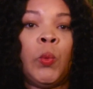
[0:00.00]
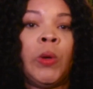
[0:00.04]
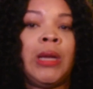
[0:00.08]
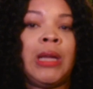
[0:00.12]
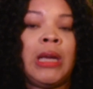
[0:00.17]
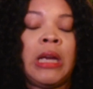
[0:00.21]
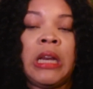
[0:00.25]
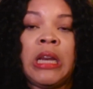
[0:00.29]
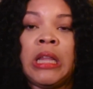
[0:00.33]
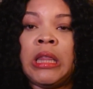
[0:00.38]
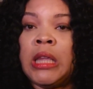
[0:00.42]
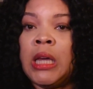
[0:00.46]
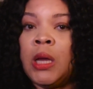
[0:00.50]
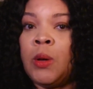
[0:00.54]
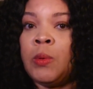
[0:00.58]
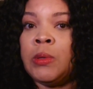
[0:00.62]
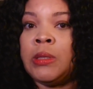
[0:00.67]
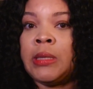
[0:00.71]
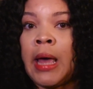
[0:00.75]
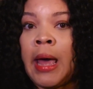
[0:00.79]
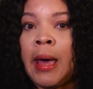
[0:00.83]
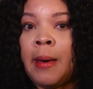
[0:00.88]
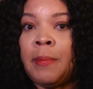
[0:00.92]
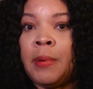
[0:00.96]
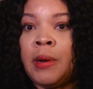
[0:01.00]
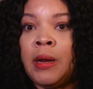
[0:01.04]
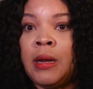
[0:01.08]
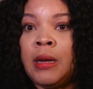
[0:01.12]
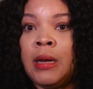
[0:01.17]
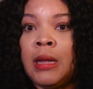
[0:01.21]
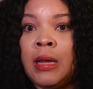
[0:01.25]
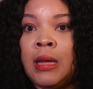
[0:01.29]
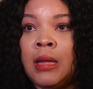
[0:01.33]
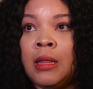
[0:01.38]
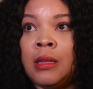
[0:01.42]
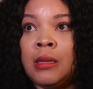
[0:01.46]
when anything was
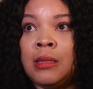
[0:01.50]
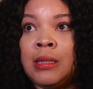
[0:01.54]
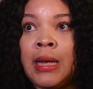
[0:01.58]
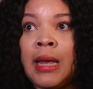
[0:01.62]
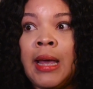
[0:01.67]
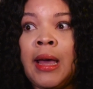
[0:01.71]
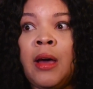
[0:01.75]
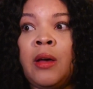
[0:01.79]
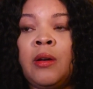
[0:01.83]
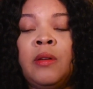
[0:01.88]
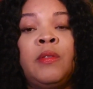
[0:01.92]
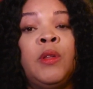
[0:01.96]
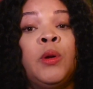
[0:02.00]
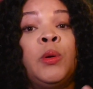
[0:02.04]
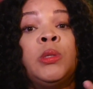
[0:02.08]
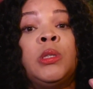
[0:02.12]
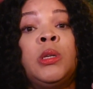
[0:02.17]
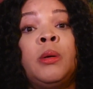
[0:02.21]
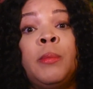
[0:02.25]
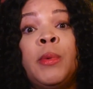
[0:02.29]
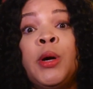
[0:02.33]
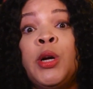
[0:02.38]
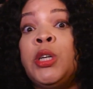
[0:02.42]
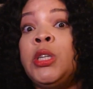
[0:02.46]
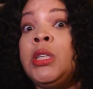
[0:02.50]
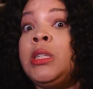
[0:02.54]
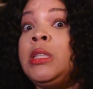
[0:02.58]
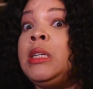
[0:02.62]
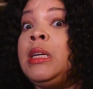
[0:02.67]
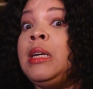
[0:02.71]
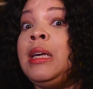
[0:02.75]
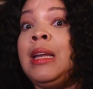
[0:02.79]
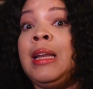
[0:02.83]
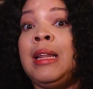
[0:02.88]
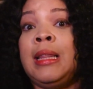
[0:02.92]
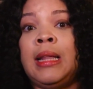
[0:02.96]
happening in the town. If there was an
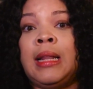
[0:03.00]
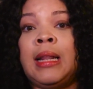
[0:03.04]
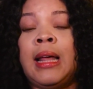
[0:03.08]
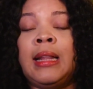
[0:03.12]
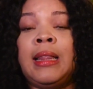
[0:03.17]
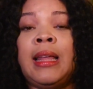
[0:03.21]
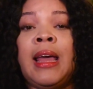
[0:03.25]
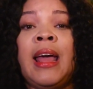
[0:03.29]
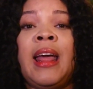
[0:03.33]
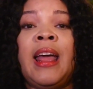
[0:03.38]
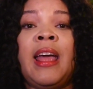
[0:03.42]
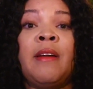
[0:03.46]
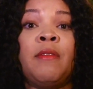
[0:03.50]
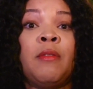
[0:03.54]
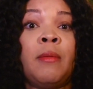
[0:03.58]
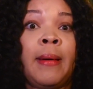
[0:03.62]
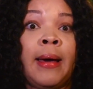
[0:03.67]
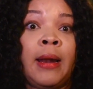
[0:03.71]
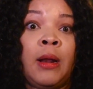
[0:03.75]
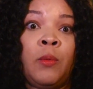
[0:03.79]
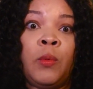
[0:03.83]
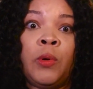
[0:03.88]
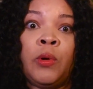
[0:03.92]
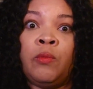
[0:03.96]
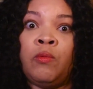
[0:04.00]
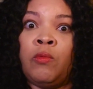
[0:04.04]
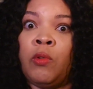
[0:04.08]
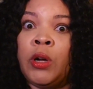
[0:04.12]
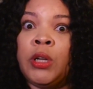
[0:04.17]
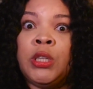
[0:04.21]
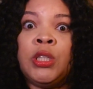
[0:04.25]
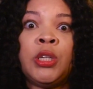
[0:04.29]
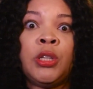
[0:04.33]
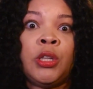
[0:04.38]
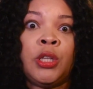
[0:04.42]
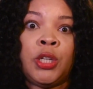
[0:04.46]
emergency, anything like that, everybody would
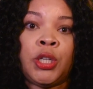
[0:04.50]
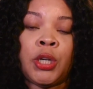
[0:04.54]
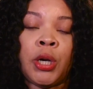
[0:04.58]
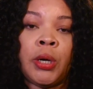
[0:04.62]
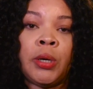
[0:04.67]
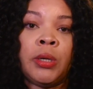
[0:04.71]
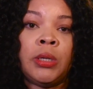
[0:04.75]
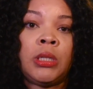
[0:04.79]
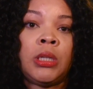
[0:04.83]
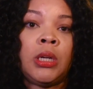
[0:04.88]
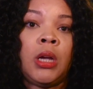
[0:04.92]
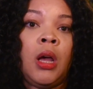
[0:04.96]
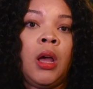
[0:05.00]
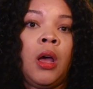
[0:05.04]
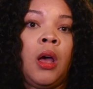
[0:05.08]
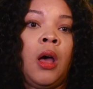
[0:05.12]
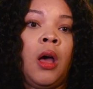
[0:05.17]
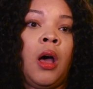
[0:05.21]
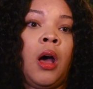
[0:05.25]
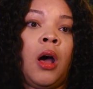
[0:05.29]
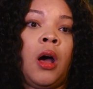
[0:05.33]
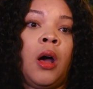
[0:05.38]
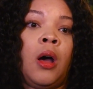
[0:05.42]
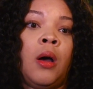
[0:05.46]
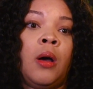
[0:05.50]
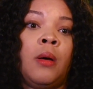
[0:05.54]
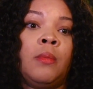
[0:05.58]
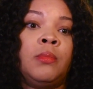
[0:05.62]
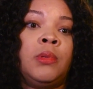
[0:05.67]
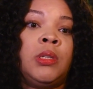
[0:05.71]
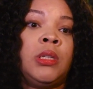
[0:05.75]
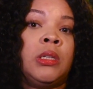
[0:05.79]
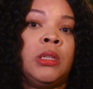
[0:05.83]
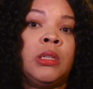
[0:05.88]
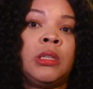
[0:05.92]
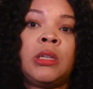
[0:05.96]
run to the church
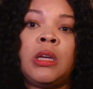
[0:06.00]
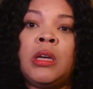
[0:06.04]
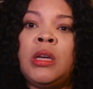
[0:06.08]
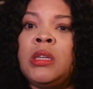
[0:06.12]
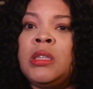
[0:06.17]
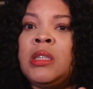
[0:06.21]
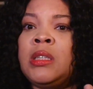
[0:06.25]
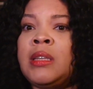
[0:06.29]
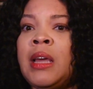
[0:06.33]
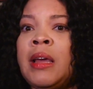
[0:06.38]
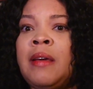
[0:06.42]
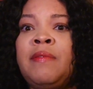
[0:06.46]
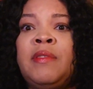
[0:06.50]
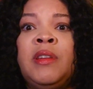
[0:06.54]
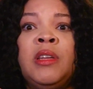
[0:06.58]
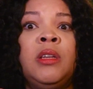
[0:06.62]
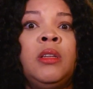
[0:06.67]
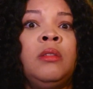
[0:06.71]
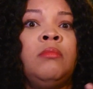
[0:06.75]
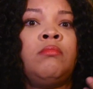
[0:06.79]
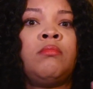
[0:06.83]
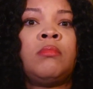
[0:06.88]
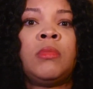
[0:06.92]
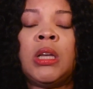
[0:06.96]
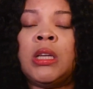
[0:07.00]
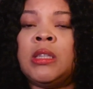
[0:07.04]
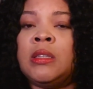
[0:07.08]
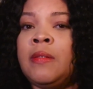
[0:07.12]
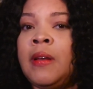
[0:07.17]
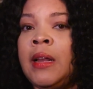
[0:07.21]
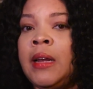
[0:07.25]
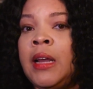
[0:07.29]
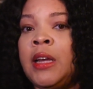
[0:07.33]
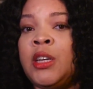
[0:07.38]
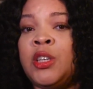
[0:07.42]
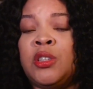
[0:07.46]
to discuss safety, things
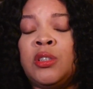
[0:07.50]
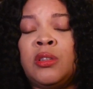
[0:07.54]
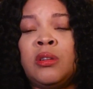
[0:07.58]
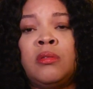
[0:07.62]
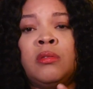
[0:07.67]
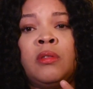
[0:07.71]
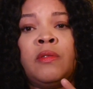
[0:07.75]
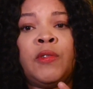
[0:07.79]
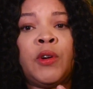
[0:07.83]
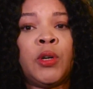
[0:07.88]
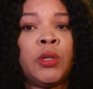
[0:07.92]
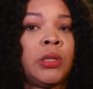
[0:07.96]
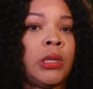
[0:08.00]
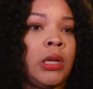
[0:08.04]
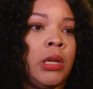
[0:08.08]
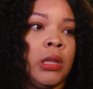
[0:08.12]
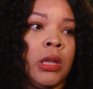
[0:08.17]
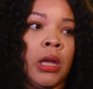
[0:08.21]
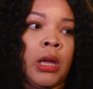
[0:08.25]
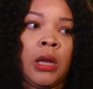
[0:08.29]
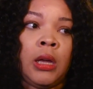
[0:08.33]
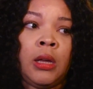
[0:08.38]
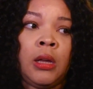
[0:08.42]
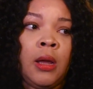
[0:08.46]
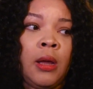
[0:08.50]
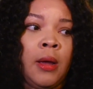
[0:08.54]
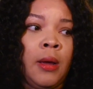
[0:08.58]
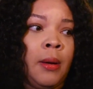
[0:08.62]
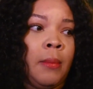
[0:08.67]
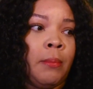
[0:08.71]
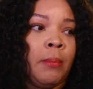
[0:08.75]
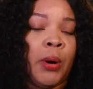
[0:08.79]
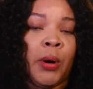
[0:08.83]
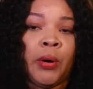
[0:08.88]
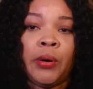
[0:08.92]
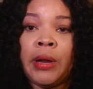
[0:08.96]
of that nature. So the first thing they
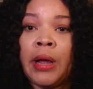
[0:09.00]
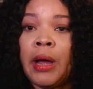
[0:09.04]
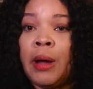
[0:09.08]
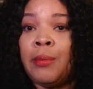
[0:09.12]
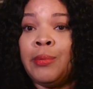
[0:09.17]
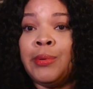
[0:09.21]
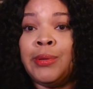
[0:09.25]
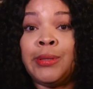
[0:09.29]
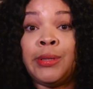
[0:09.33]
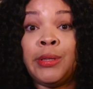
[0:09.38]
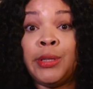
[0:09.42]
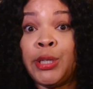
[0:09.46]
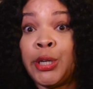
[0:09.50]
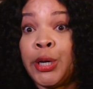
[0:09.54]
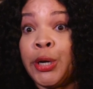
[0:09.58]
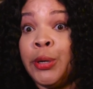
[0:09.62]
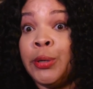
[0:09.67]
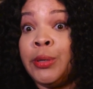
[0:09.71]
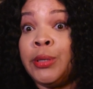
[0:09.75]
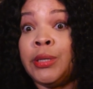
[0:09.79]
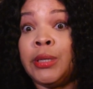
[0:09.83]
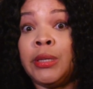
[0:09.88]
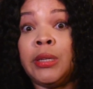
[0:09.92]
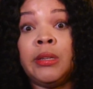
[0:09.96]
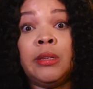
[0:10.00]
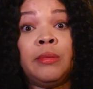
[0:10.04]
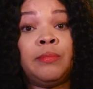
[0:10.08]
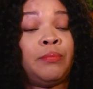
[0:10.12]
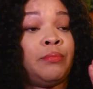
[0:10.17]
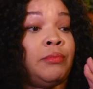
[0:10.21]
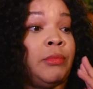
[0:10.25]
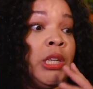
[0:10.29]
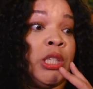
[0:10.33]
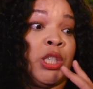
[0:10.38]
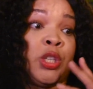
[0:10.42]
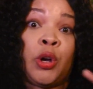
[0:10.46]
burned down was the church
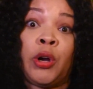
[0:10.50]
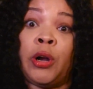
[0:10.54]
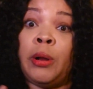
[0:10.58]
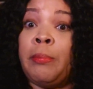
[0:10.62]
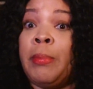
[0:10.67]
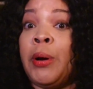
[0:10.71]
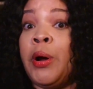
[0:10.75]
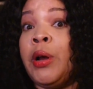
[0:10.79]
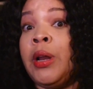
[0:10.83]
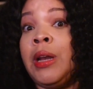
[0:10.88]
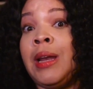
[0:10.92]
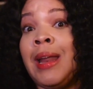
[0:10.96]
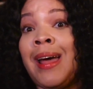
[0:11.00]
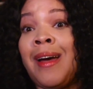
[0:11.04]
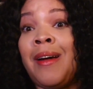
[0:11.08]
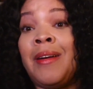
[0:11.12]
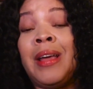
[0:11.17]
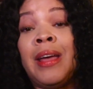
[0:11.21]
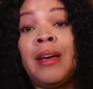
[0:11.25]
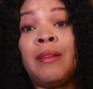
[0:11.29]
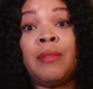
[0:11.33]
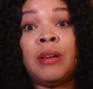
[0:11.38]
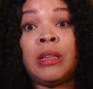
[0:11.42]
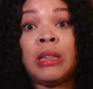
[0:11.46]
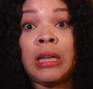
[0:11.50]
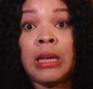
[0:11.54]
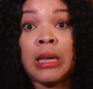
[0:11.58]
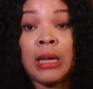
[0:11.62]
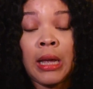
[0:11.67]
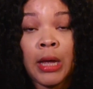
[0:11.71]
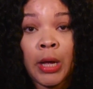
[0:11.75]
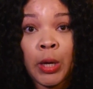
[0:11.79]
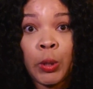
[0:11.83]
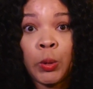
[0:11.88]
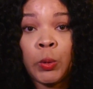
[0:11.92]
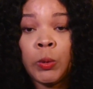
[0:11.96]
and started burning down
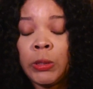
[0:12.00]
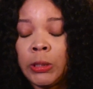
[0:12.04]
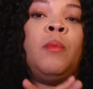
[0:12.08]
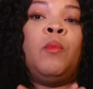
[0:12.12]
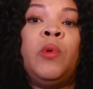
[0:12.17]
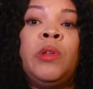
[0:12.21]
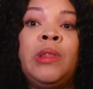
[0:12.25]
everything else.